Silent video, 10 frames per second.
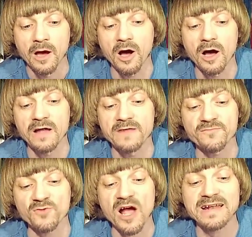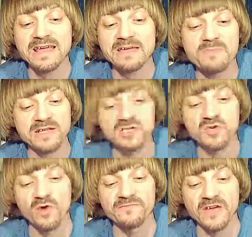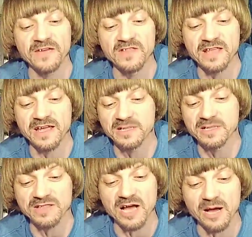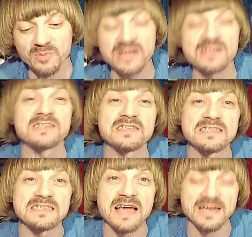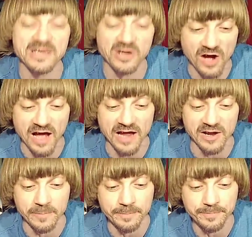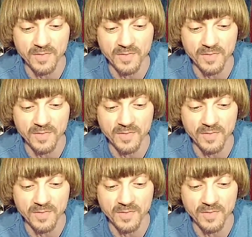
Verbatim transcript: On Friday, May twenty-fifth, at the end of the month, I'm playing in Cincinnati, Ohio,